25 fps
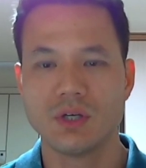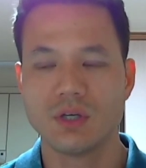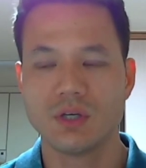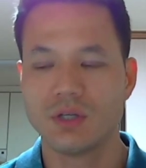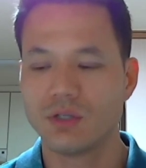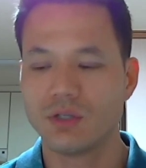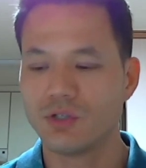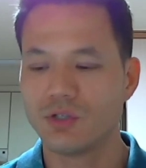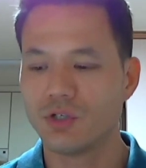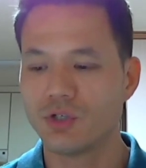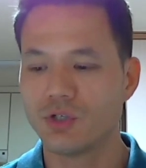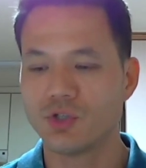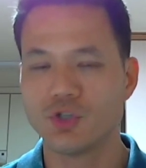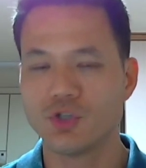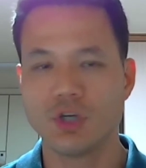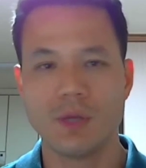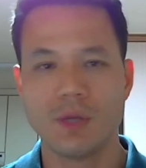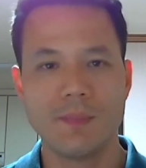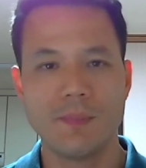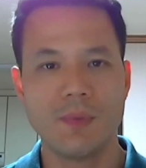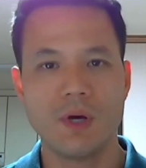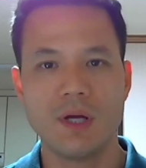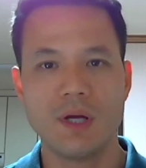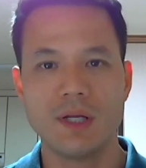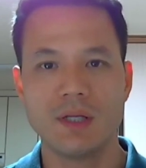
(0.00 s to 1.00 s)
Just
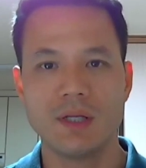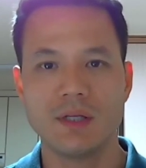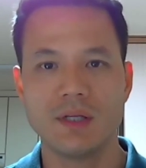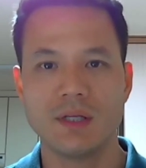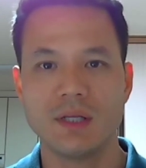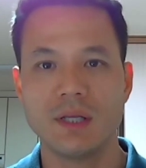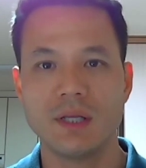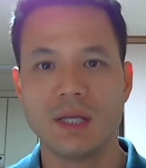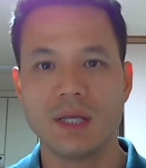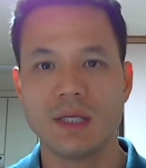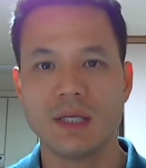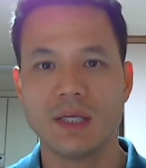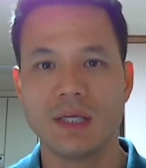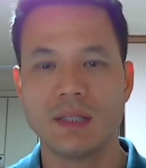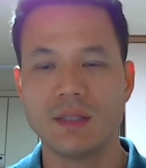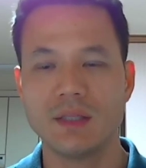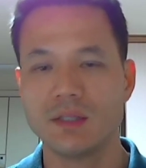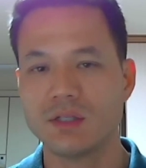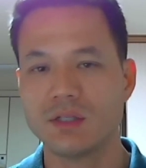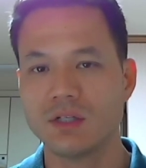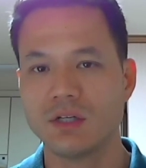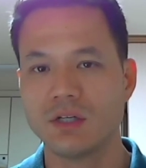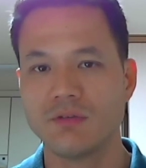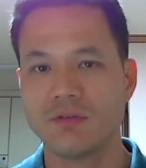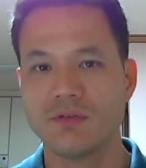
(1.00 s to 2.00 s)
jump on it and get that
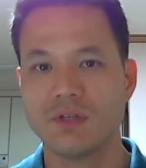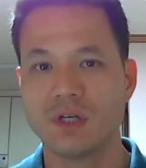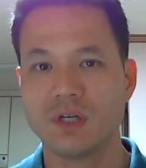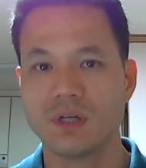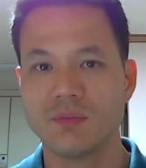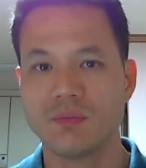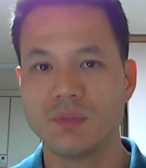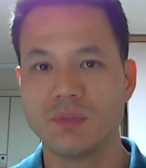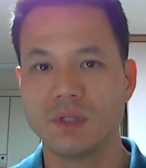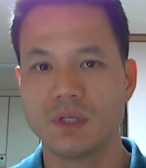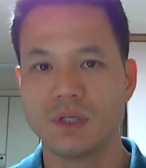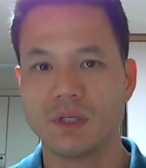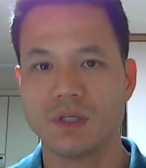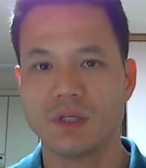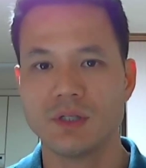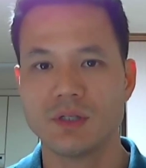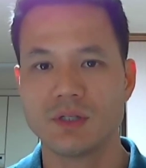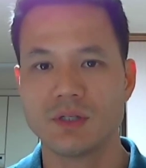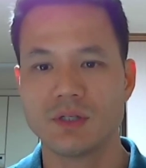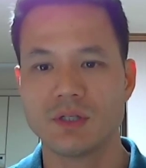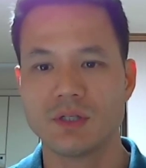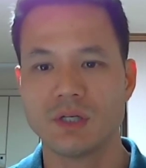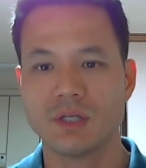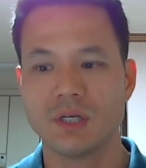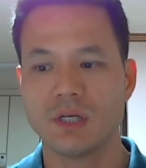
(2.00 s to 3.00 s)
stuff done,
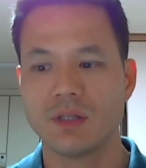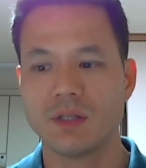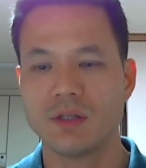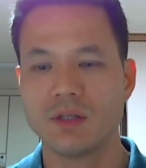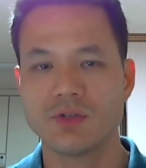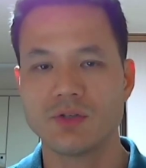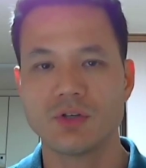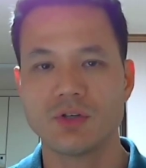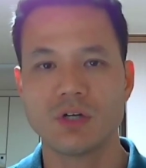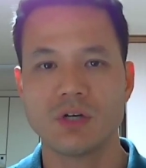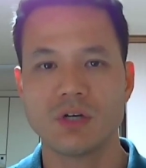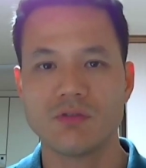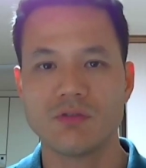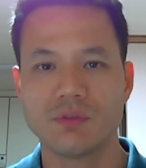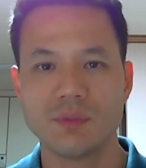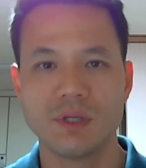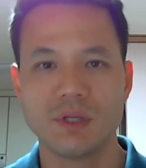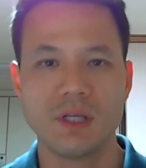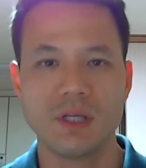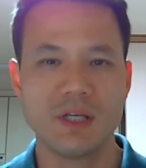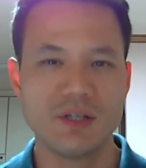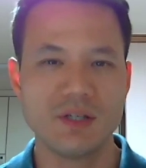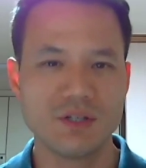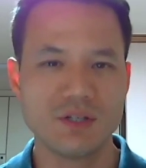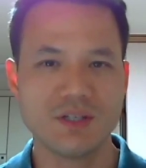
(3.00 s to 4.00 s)
because these are government
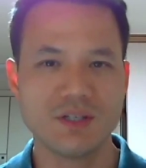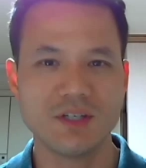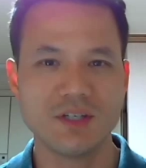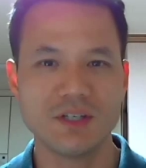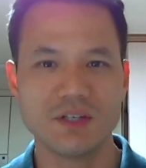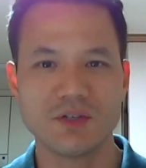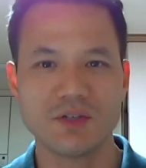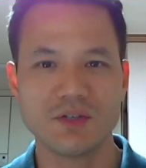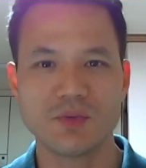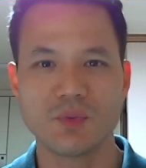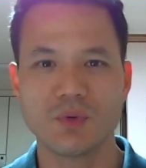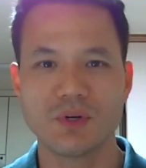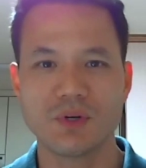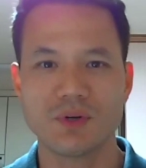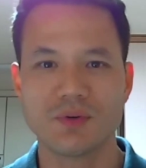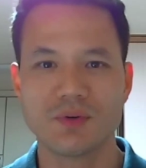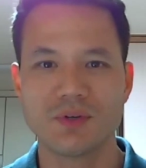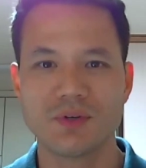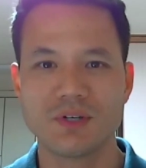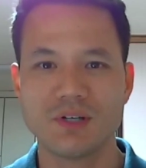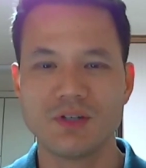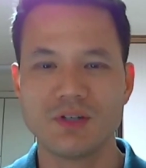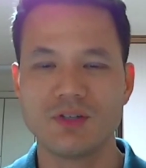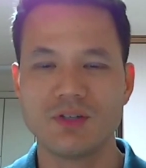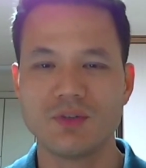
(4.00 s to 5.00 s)
agencies we're
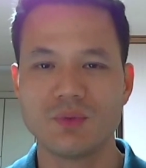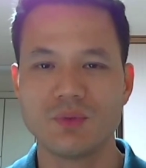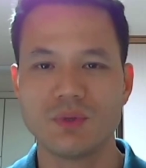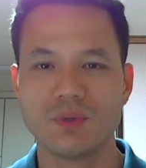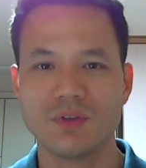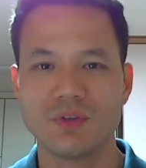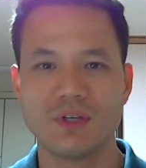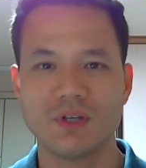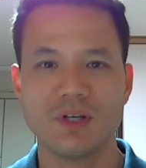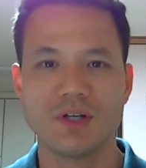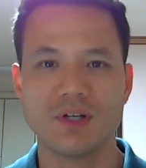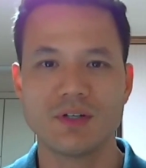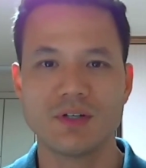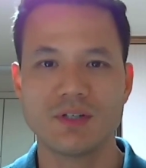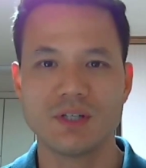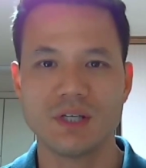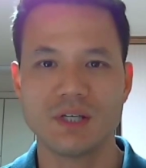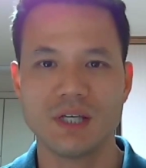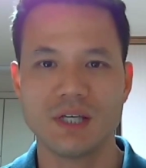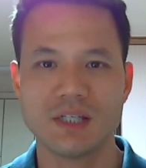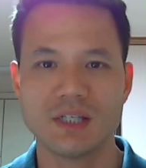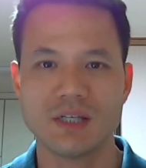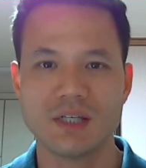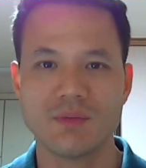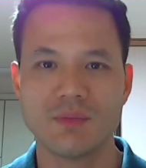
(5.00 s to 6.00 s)
dealing with here to
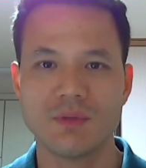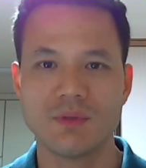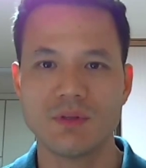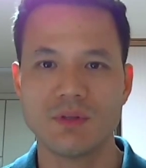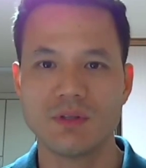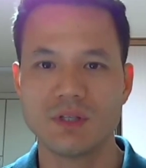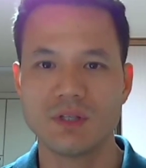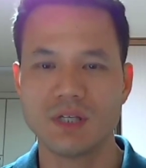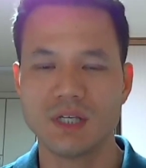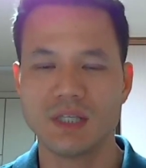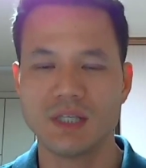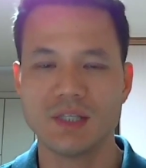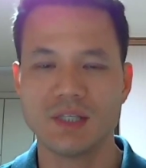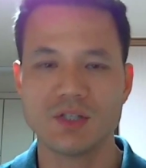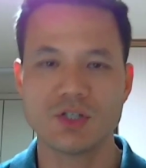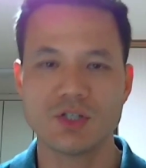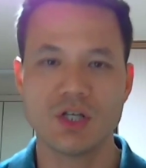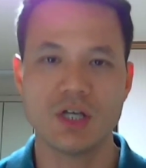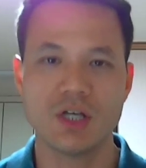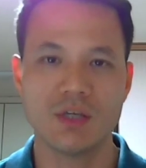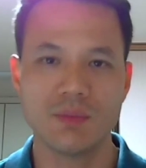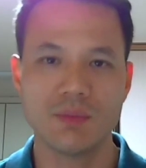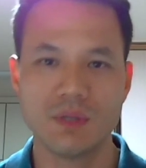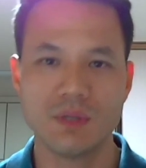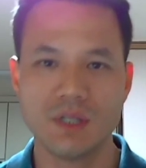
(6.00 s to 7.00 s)
get this
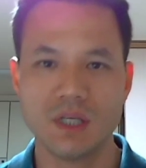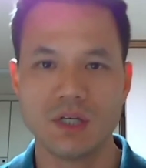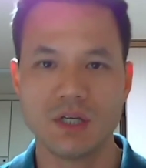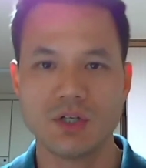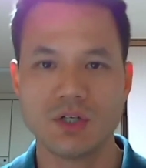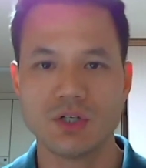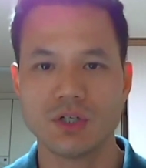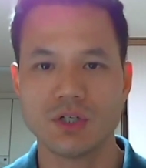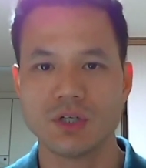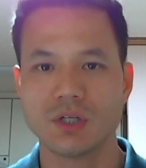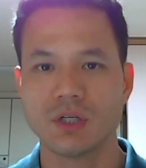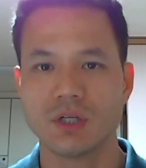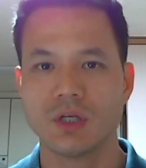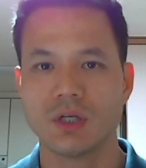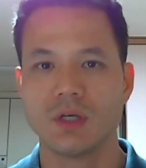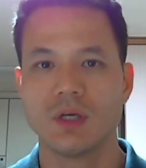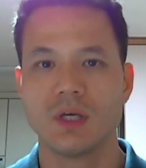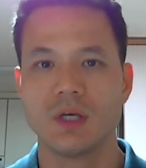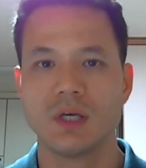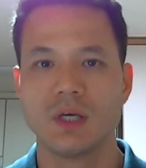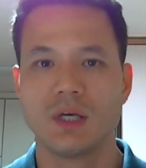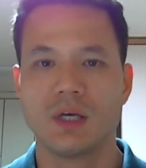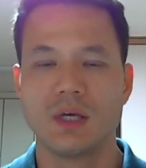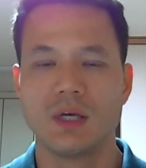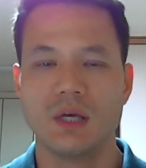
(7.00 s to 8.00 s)
documentation.
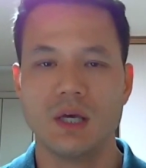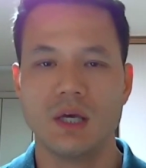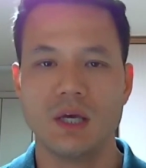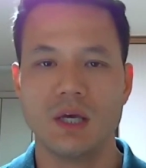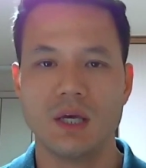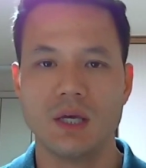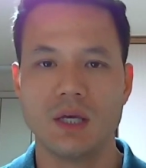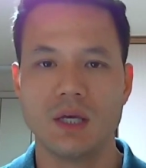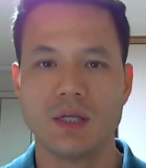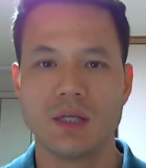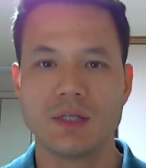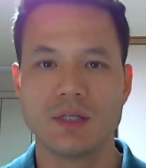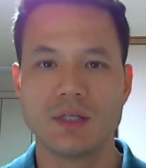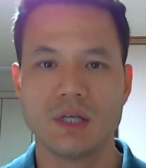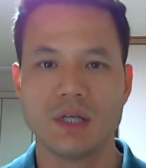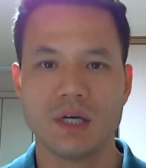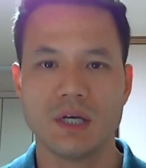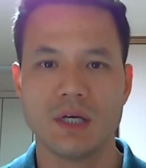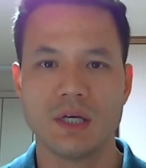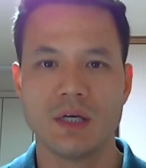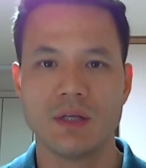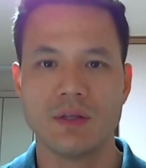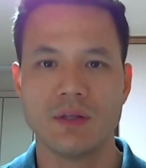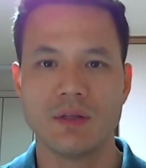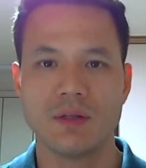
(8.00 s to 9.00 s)
And
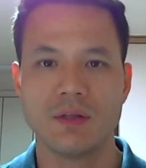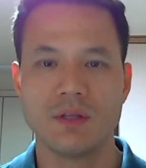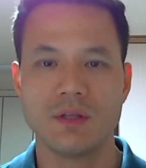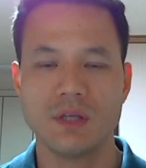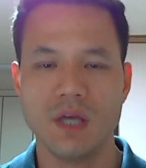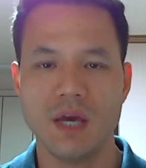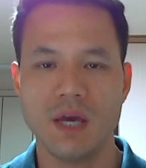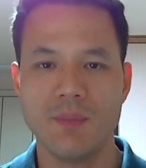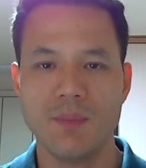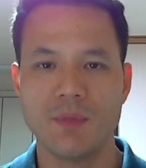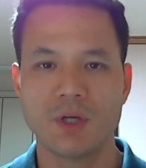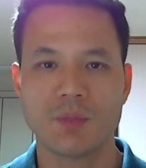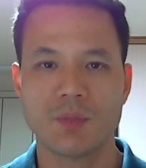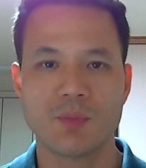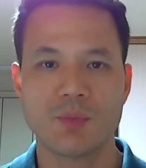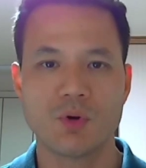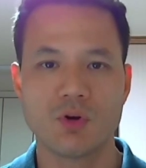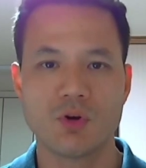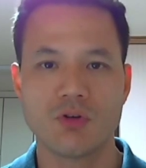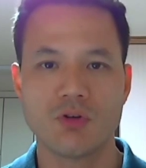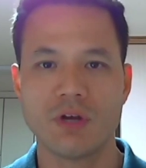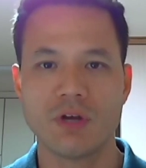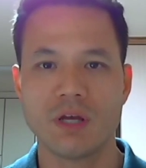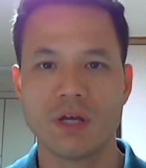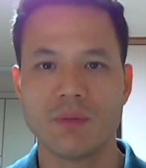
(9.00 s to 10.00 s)
the EPIC
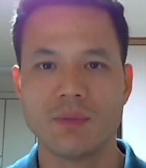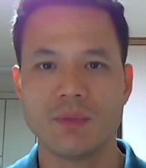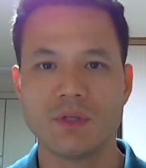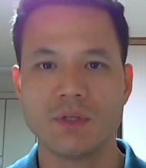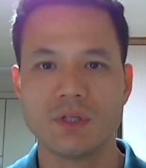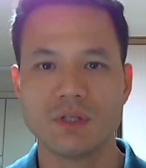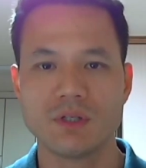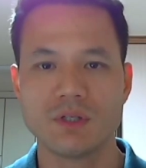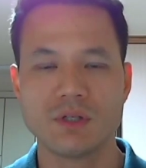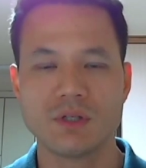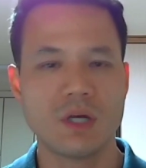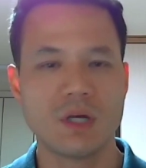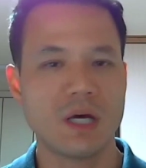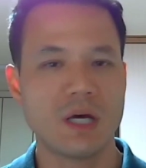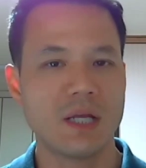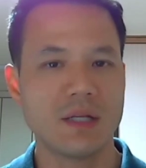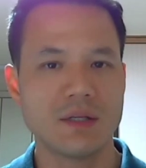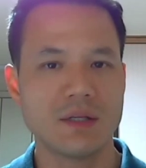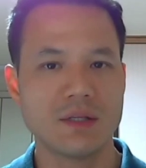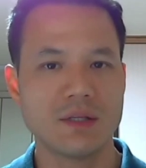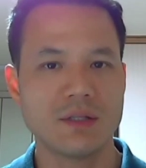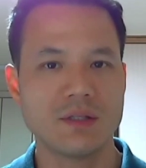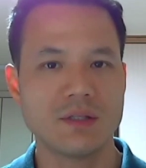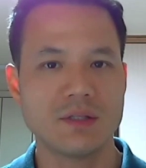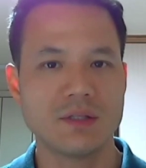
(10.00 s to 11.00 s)
program does not
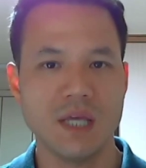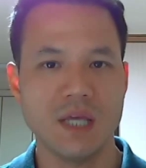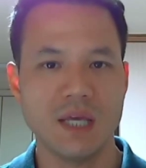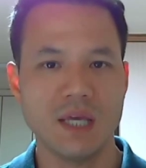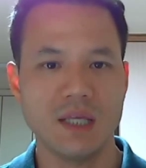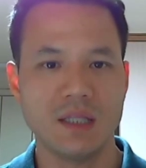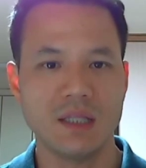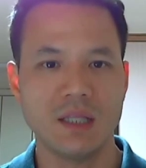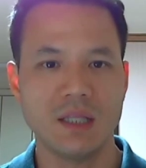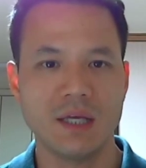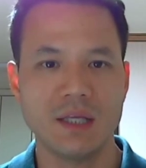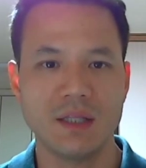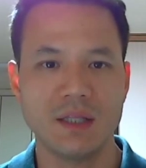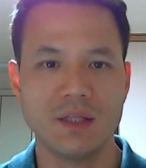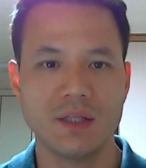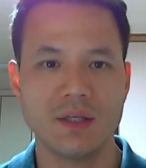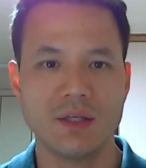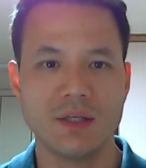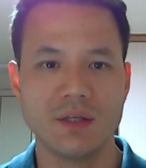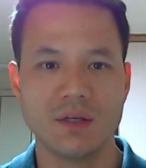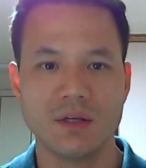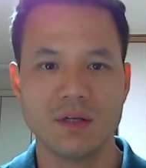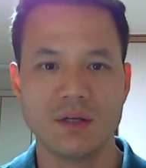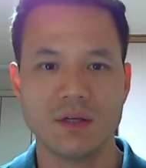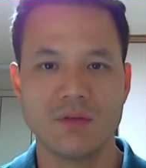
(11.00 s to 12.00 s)
take
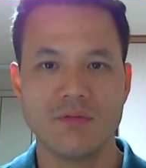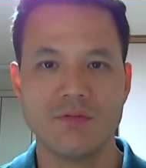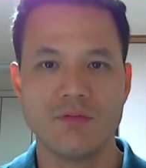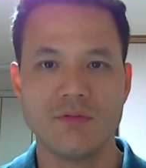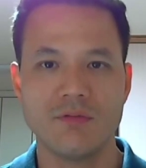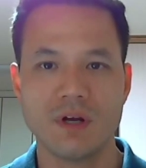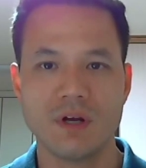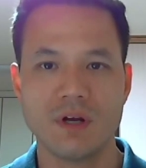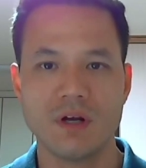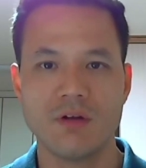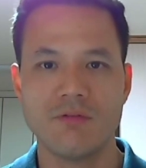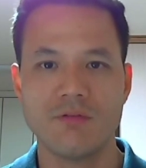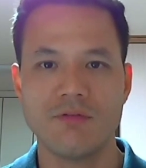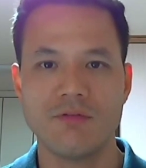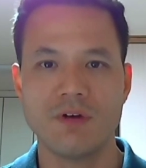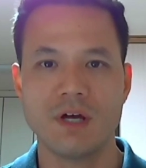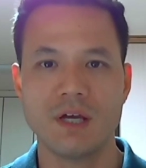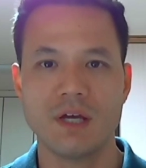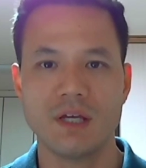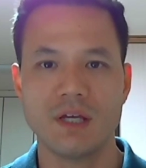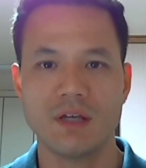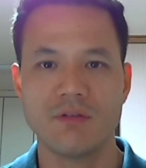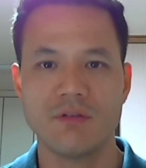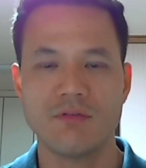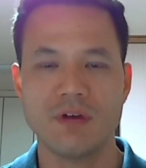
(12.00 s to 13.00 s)
lightly
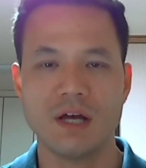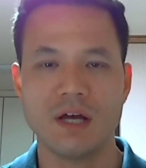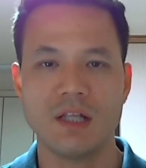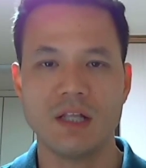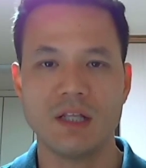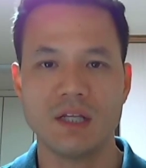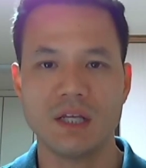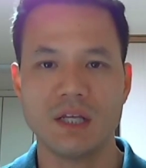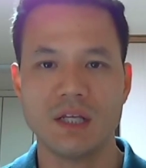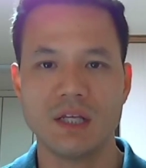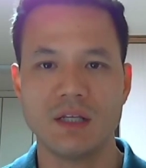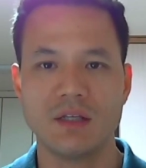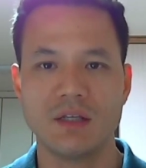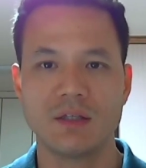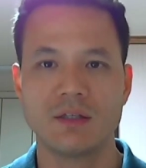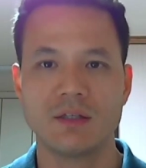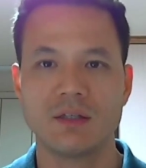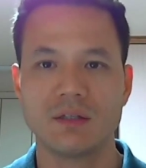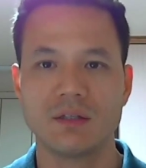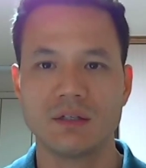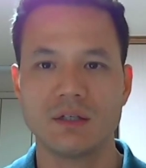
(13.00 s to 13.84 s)
verifying and validating